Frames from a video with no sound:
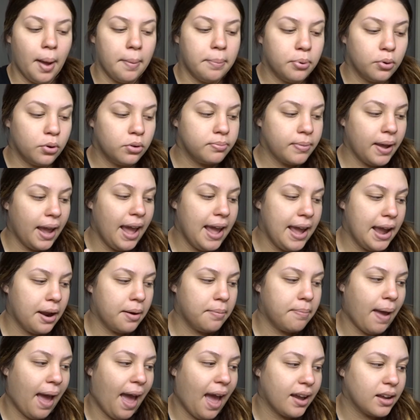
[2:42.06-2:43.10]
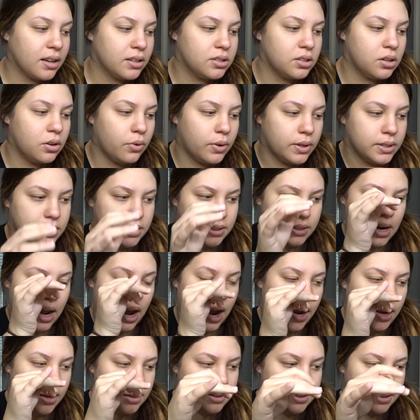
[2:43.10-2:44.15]
I pull my hair back so it's
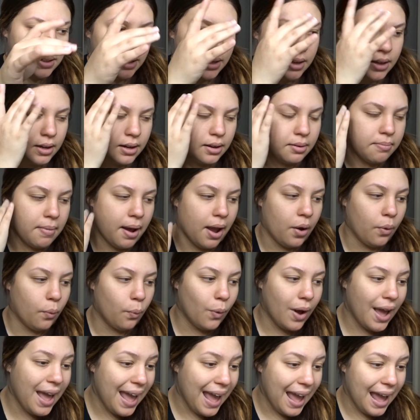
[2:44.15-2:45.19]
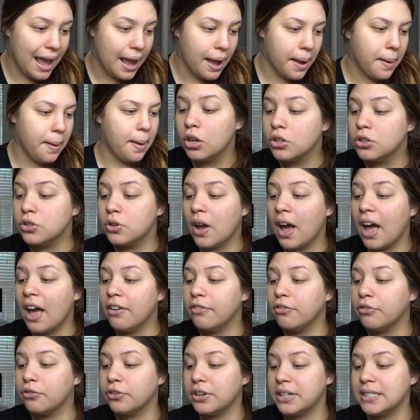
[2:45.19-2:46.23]
not in my way. So I
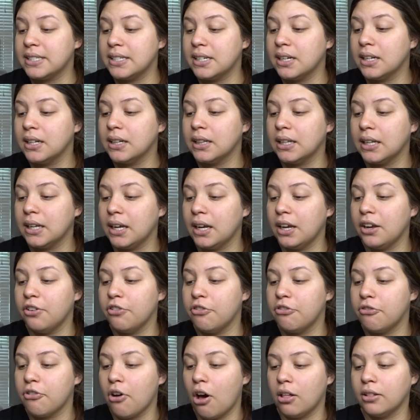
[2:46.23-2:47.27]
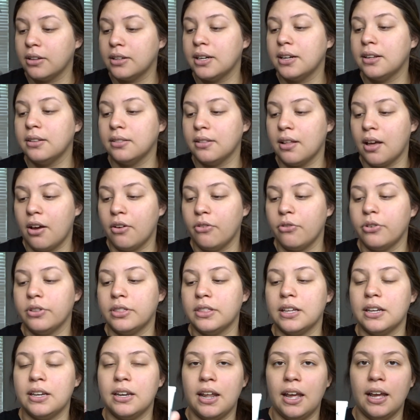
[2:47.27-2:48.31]
have recently fallen in love
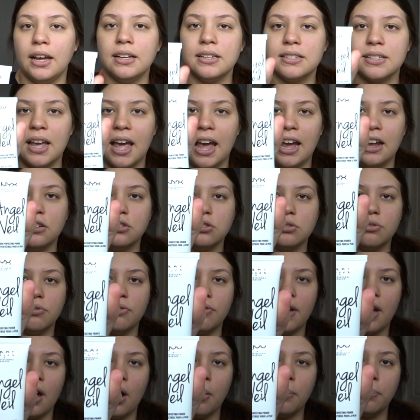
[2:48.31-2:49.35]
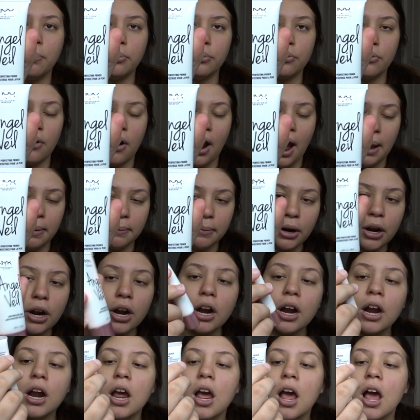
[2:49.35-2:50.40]
with the NYX Angel Veil
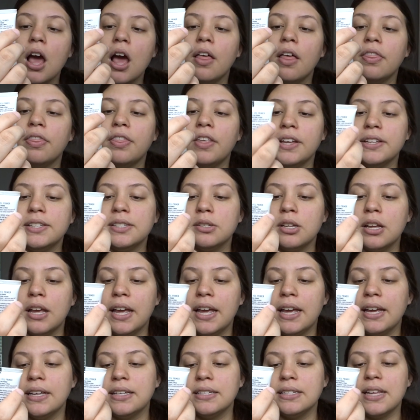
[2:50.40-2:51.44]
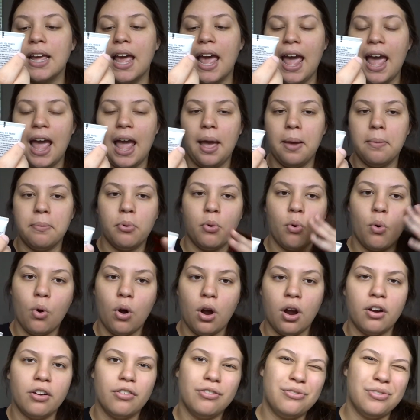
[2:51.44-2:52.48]
Primer. This is a
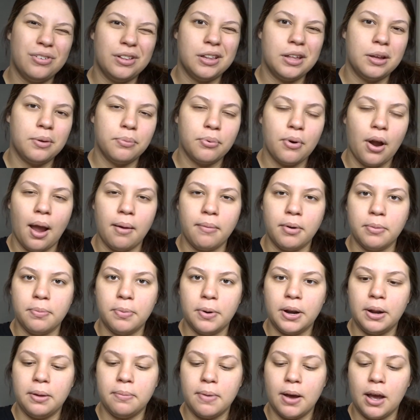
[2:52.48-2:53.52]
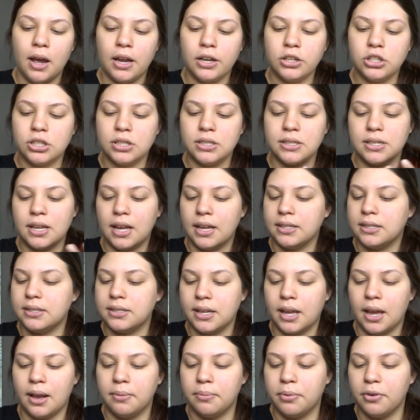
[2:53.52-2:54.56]
pore filling primer pretty much. It says
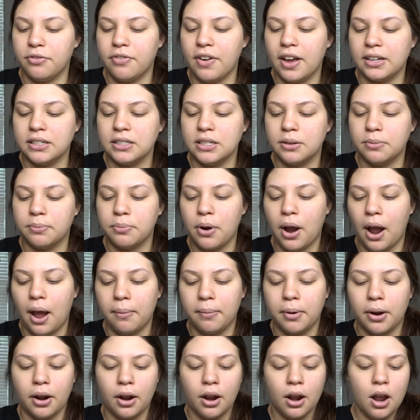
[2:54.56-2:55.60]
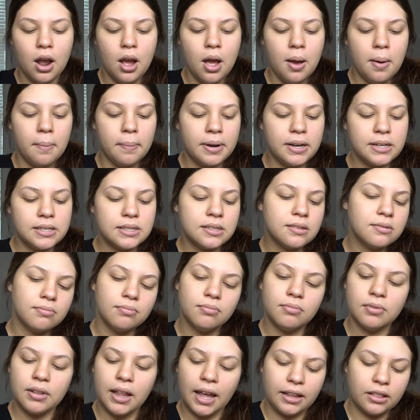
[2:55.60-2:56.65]
skin perfecting primer, but
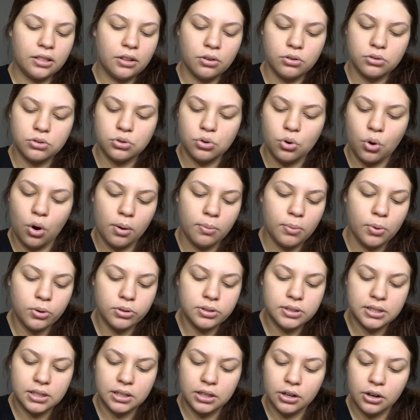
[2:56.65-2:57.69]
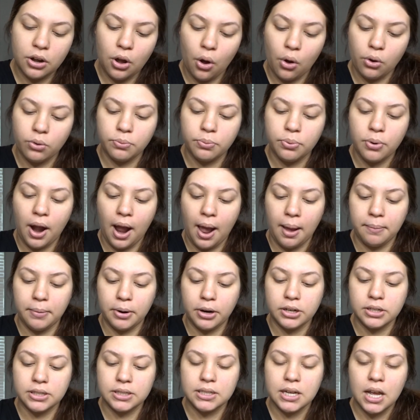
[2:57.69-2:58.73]
it's like those normal silicone
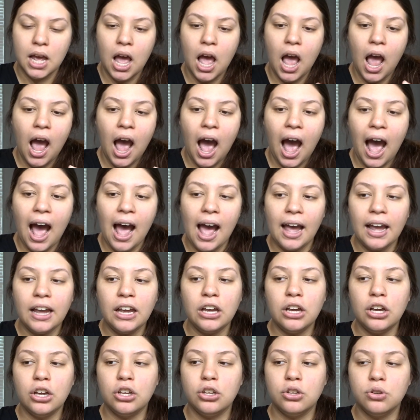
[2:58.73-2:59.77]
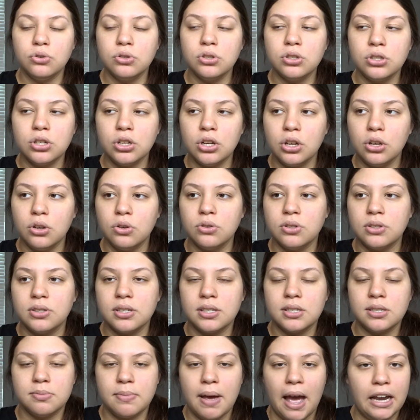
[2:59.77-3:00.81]
primers. I used to use the
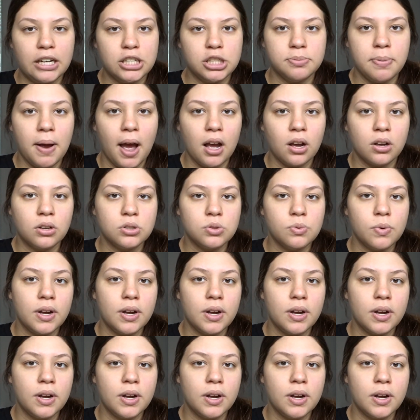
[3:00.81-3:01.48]
Smashbox